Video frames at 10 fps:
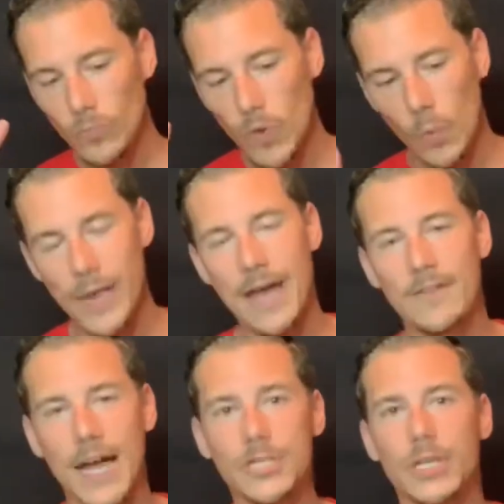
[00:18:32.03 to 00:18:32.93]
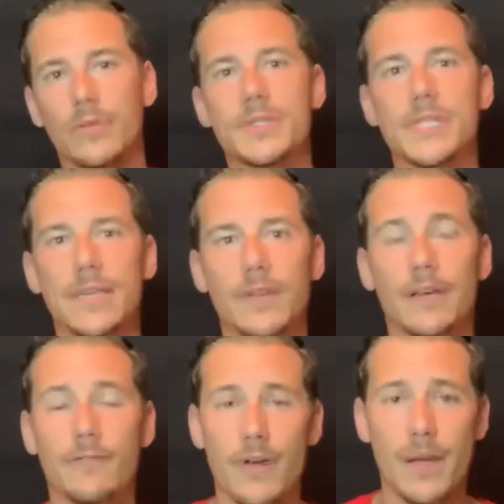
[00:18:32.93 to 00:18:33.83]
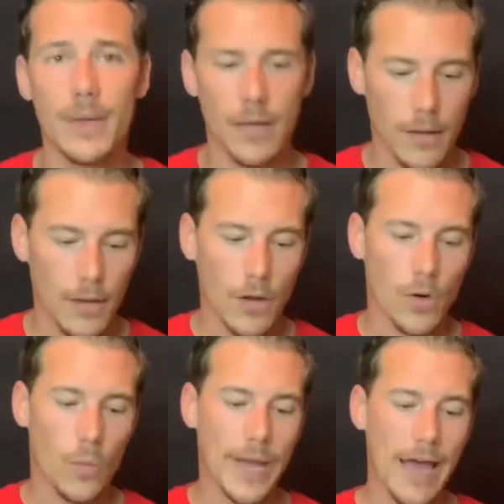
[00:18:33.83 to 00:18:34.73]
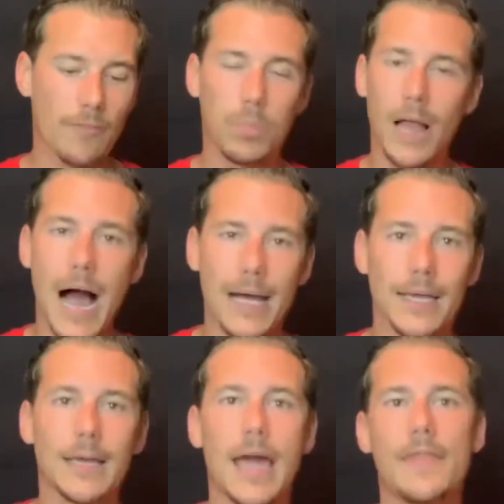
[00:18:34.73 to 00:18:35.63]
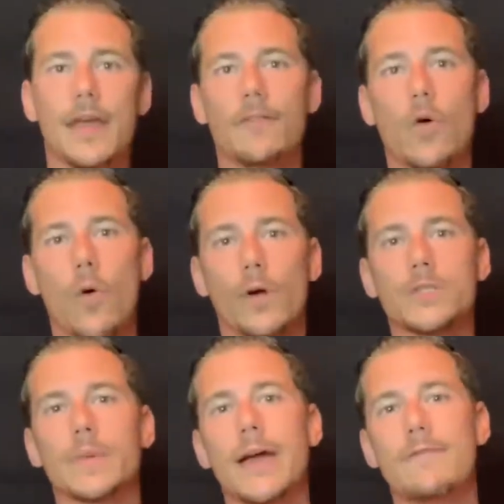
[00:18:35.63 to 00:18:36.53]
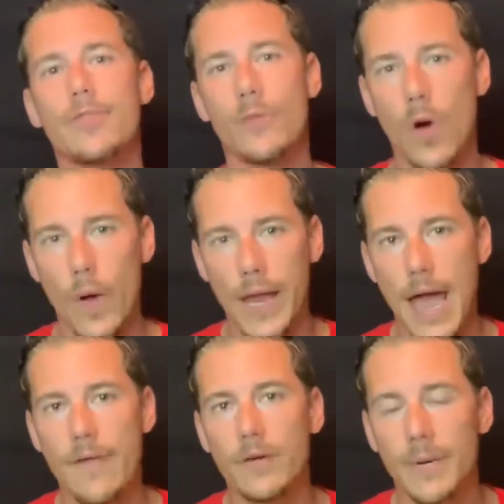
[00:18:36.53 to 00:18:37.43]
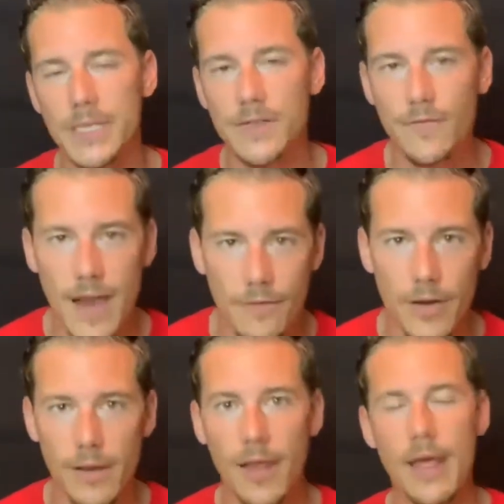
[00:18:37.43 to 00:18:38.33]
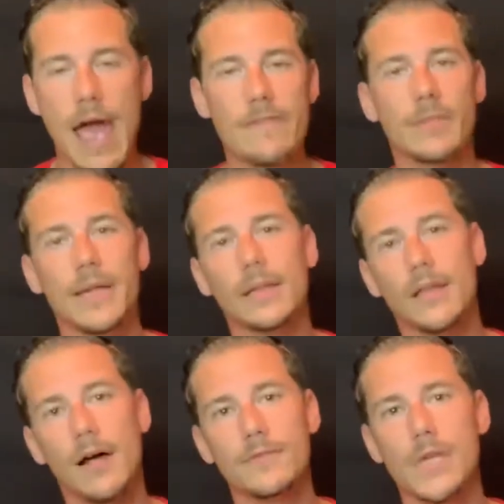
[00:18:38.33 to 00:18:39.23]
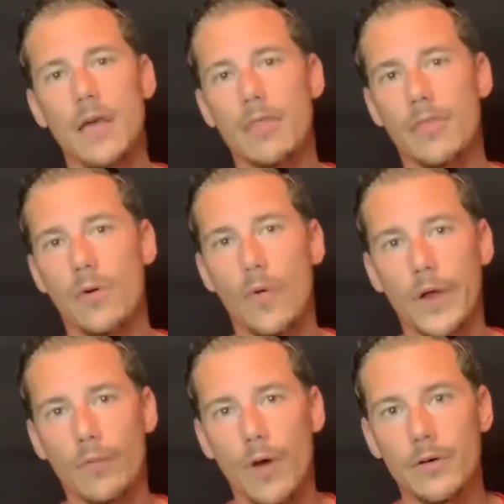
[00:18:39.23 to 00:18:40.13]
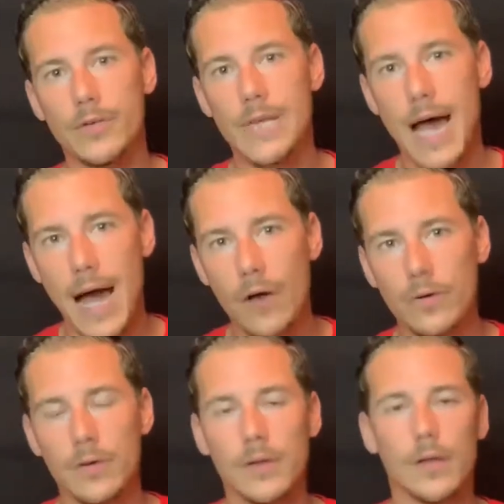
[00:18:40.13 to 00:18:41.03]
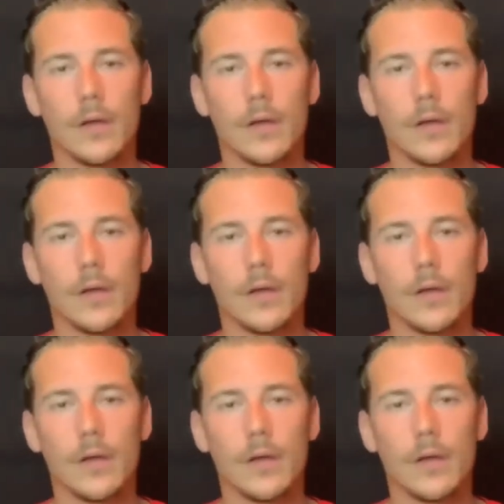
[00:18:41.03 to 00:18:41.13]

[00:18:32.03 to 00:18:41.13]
We have catching and receiving and framing. We have blocking. And then, of course, we have throwing, everybody's favorite. Everybody loves throwing runners out.